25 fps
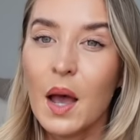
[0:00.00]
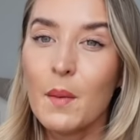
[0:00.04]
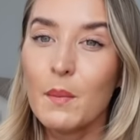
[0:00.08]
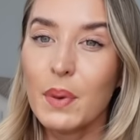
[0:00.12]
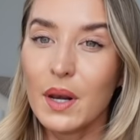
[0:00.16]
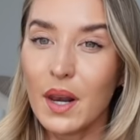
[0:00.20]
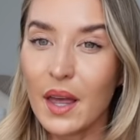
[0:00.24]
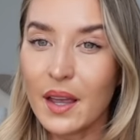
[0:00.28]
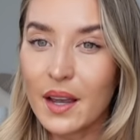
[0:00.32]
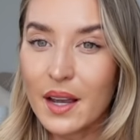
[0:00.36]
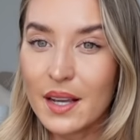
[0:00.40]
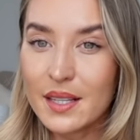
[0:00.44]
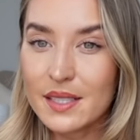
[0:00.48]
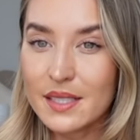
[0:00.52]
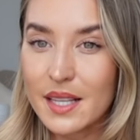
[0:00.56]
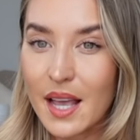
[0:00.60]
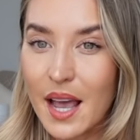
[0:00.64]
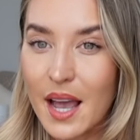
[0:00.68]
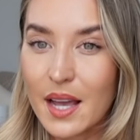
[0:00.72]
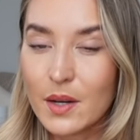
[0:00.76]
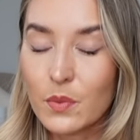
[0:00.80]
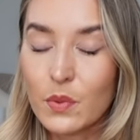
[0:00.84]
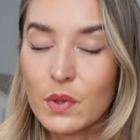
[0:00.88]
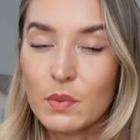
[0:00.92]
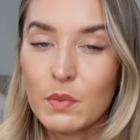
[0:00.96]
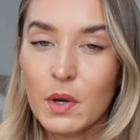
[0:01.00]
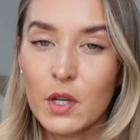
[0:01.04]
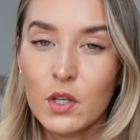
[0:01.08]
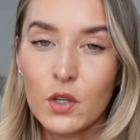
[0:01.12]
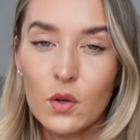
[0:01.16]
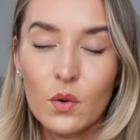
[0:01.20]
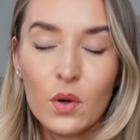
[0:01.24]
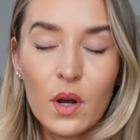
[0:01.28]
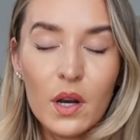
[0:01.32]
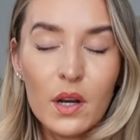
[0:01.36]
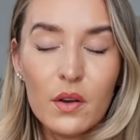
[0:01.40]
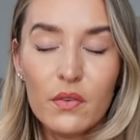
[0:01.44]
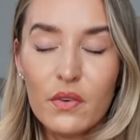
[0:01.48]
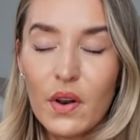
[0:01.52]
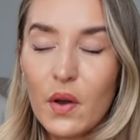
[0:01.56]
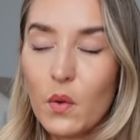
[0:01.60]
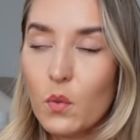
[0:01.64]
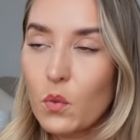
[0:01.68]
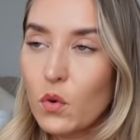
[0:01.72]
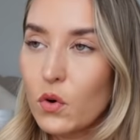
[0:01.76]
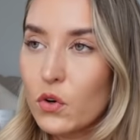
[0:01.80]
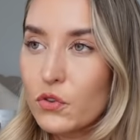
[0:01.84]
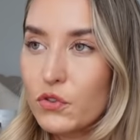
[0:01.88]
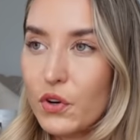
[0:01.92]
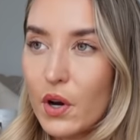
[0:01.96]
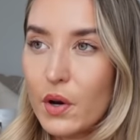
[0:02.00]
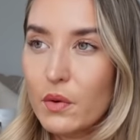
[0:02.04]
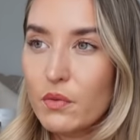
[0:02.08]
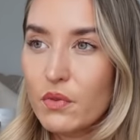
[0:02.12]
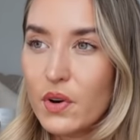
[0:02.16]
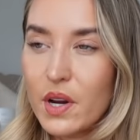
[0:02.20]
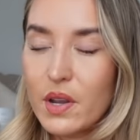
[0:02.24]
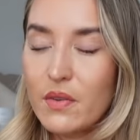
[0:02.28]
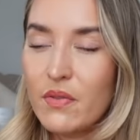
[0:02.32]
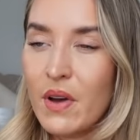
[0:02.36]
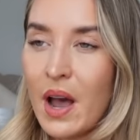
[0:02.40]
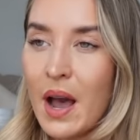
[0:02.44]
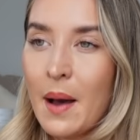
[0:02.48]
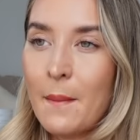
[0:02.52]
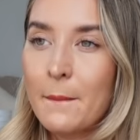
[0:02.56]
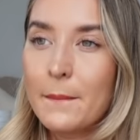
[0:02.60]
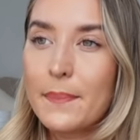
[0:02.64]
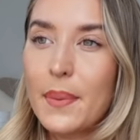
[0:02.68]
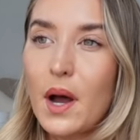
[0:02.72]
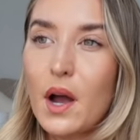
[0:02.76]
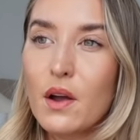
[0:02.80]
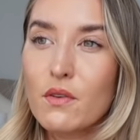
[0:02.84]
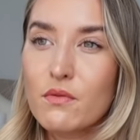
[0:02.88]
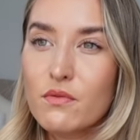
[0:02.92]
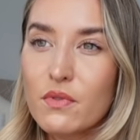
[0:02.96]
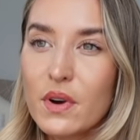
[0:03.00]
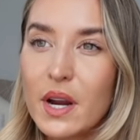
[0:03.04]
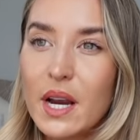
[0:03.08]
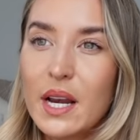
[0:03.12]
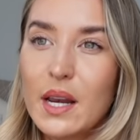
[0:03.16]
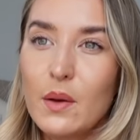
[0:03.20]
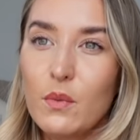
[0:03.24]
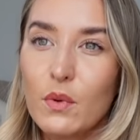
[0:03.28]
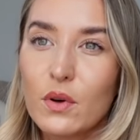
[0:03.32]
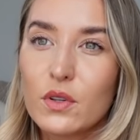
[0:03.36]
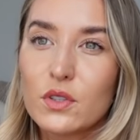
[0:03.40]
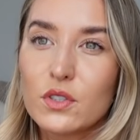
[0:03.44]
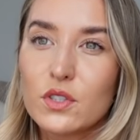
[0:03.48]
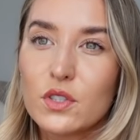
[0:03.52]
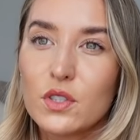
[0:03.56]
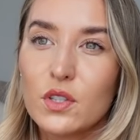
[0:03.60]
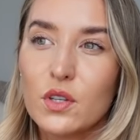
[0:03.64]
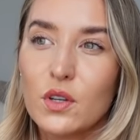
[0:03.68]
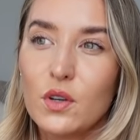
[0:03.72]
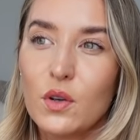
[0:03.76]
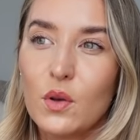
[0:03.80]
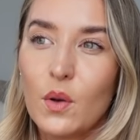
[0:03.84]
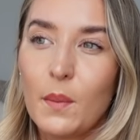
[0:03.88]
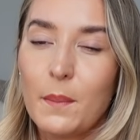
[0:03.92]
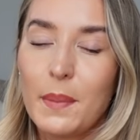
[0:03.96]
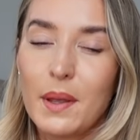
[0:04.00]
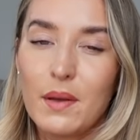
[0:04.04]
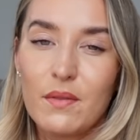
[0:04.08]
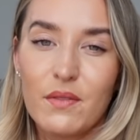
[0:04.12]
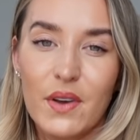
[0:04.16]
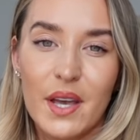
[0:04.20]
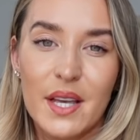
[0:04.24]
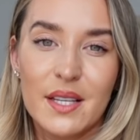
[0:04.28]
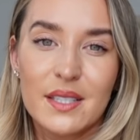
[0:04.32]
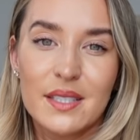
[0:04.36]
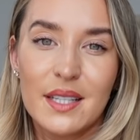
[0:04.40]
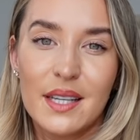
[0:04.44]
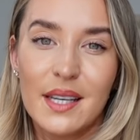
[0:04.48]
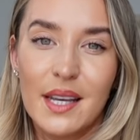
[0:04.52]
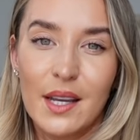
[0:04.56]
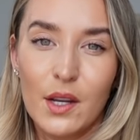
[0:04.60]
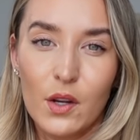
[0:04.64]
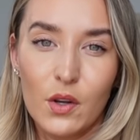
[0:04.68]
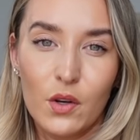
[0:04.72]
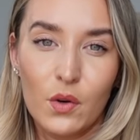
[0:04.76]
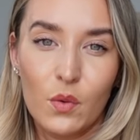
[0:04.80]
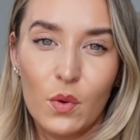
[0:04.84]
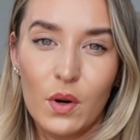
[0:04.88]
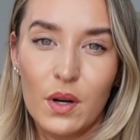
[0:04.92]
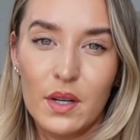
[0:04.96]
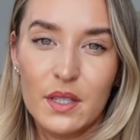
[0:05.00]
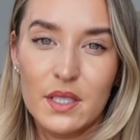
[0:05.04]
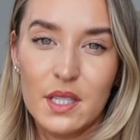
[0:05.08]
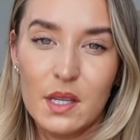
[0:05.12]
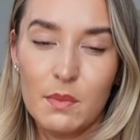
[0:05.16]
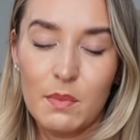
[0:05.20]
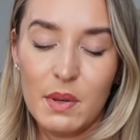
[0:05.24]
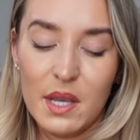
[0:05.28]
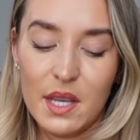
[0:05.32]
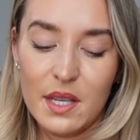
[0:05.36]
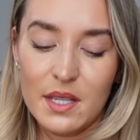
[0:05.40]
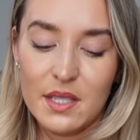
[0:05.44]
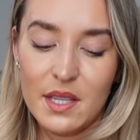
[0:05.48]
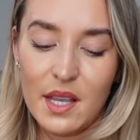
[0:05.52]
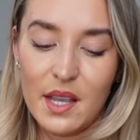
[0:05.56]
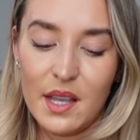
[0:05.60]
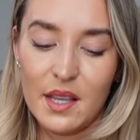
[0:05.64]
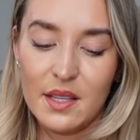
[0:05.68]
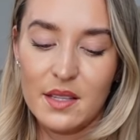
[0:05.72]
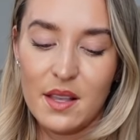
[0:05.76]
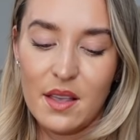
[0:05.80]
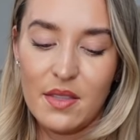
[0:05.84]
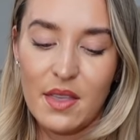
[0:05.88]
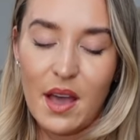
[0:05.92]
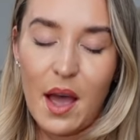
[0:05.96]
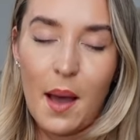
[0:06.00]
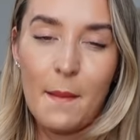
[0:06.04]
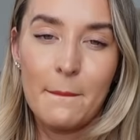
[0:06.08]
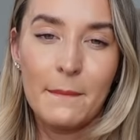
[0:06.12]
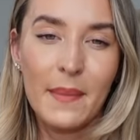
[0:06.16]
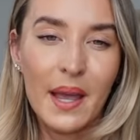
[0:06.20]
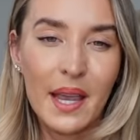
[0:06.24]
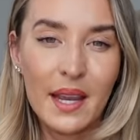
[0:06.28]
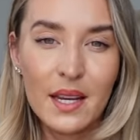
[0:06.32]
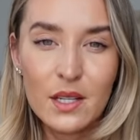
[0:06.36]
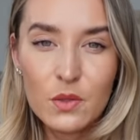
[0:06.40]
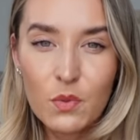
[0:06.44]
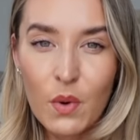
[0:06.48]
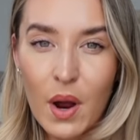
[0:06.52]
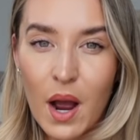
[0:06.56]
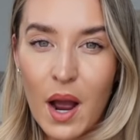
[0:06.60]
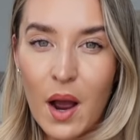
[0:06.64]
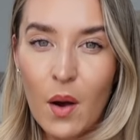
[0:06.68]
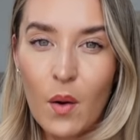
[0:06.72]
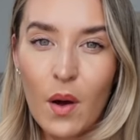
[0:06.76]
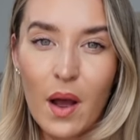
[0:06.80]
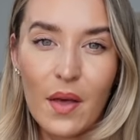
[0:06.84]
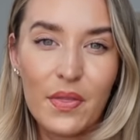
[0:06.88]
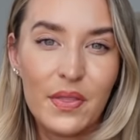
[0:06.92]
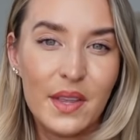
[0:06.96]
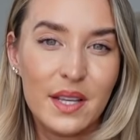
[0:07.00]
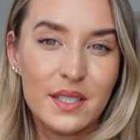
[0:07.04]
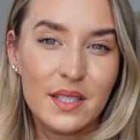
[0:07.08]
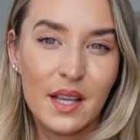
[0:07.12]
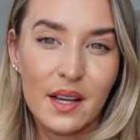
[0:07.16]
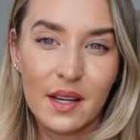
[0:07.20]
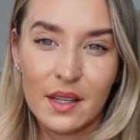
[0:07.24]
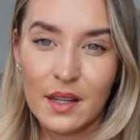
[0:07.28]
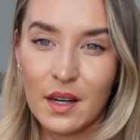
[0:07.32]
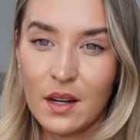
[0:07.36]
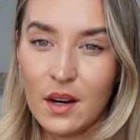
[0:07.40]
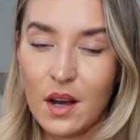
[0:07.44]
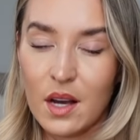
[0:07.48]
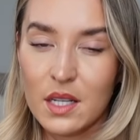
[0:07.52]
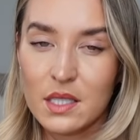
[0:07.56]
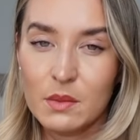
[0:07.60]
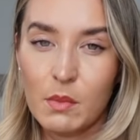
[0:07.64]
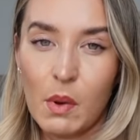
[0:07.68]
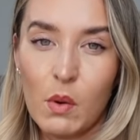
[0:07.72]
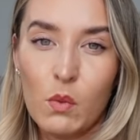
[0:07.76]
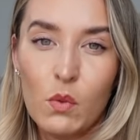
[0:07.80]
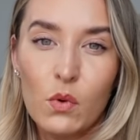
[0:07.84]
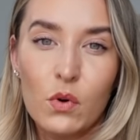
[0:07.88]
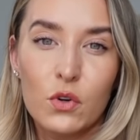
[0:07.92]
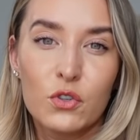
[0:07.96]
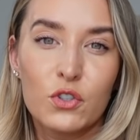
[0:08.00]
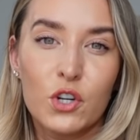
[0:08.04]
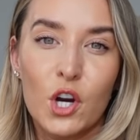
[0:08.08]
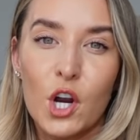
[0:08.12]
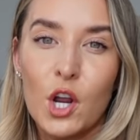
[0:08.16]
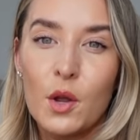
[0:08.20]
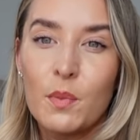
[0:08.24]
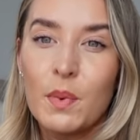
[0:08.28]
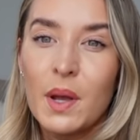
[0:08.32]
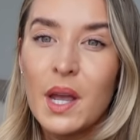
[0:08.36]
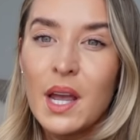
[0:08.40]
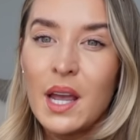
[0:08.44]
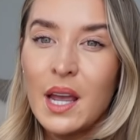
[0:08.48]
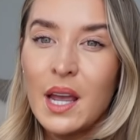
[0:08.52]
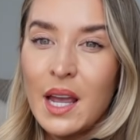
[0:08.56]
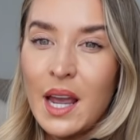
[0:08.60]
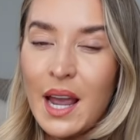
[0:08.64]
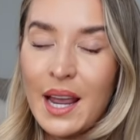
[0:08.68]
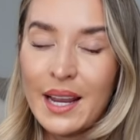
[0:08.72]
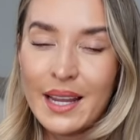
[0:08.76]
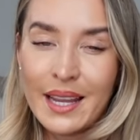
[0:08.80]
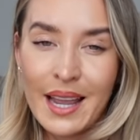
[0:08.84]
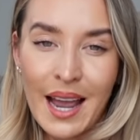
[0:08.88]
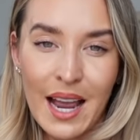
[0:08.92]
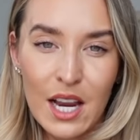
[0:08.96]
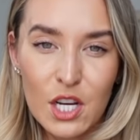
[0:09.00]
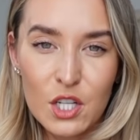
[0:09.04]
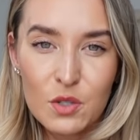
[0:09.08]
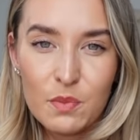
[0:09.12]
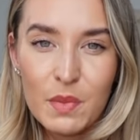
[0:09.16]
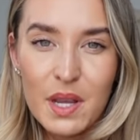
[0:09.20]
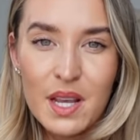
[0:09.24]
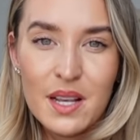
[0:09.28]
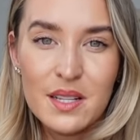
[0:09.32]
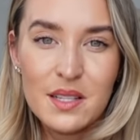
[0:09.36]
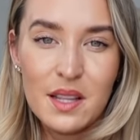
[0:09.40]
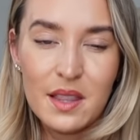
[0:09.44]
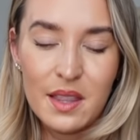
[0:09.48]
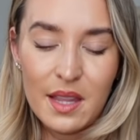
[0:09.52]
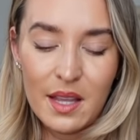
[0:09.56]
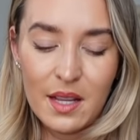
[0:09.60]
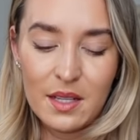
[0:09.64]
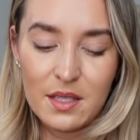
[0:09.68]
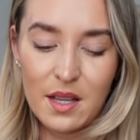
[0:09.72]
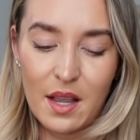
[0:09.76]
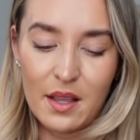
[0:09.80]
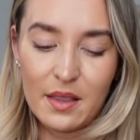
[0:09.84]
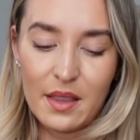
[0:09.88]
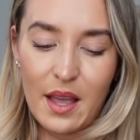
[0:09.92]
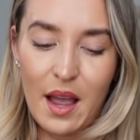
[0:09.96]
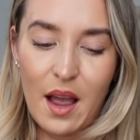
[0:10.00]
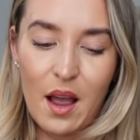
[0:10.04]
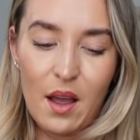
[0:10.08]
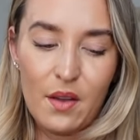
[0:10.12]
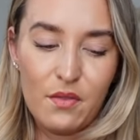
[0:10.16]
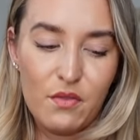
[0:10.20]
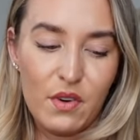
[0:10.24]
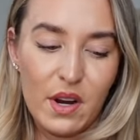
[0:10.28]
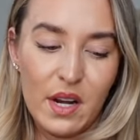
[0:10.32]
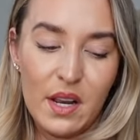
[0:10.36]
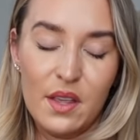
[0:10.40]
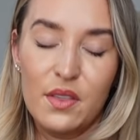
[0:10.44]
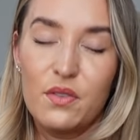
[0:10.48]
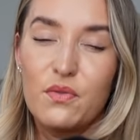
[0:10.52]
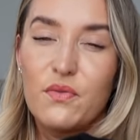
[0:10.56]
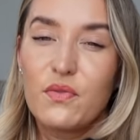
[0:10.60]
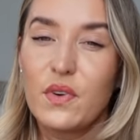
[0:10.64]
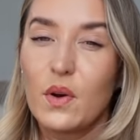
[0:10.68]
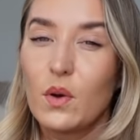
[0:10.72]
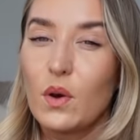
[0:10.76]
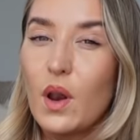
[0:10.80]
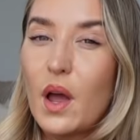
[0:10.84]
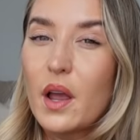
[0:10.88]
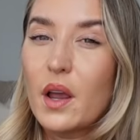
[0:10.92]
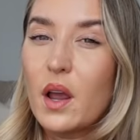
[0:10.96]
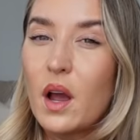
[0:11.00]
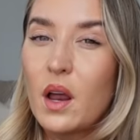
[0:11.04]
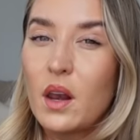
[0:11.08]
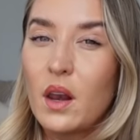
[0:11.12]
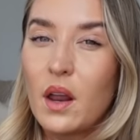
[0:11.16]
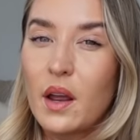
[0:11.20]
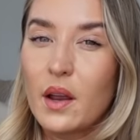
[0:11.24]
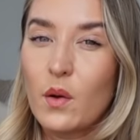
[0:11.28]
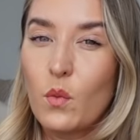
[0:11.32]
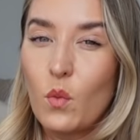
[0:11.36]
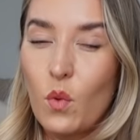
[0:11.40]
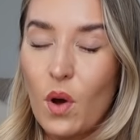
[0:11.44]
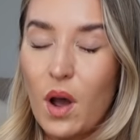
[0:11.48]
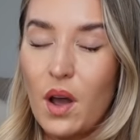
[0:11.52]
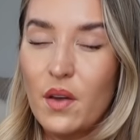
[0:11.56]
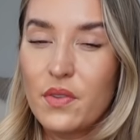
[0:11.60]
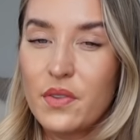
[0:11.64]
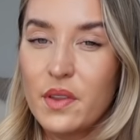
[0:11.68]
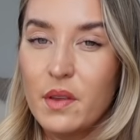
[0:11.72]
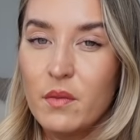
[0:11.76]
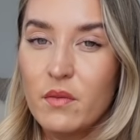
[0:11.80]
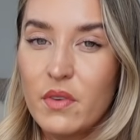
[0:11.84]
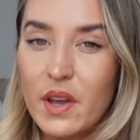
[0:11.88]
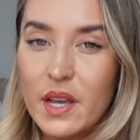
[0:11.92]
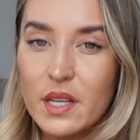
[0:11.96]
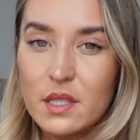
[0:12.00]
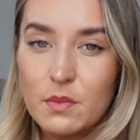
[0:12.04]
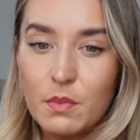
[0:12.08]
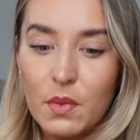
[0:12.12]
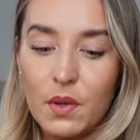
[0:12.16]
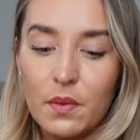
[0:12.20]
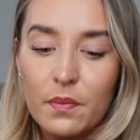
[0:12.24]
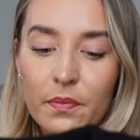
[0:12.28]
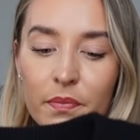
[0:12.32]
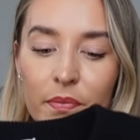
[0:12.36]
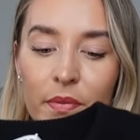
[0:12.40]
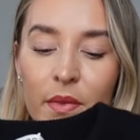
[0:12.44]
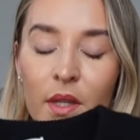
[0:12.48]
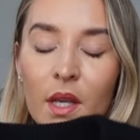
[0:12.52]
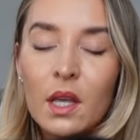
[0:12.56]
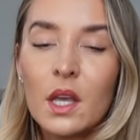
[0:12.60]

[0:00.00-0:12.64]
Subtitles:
But like I said, with my new kind of like wardrobe revamp, I really want to be investing in good quality pieces that are made well and things that are going to last in my wardrobe, and cashmeres and things like that. I really feel like are like worth the investment.